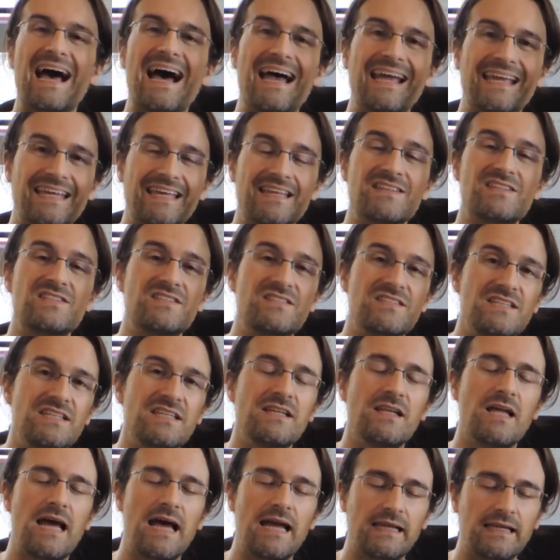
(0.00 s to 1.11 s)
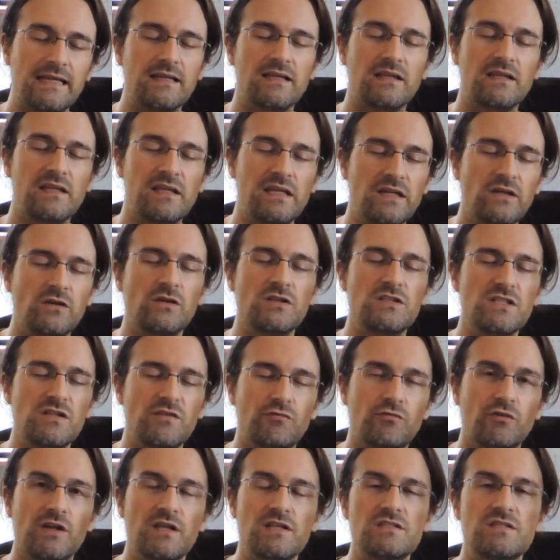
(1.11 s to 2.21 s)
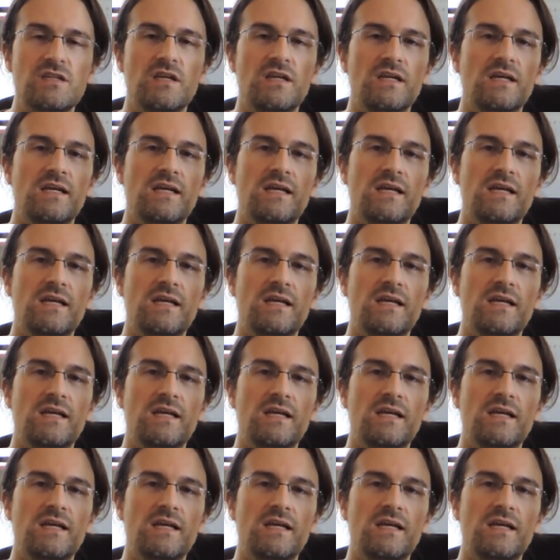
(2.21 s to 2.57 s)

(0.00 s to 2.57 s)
I can see it, I can hear a difference,